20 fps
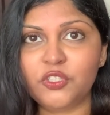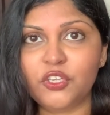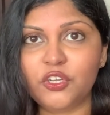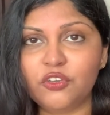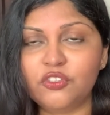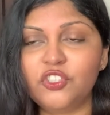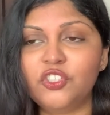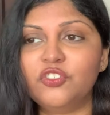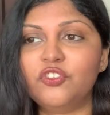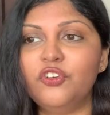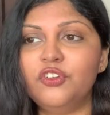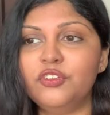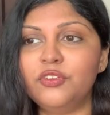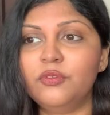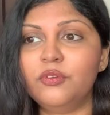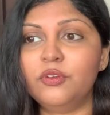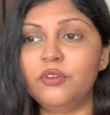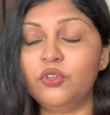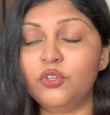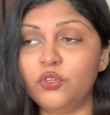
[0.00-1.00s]
You know, she's going
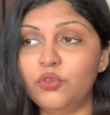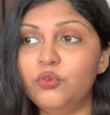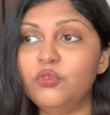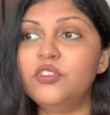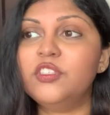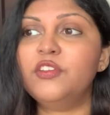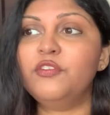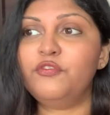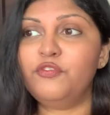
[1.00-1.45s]
to lose the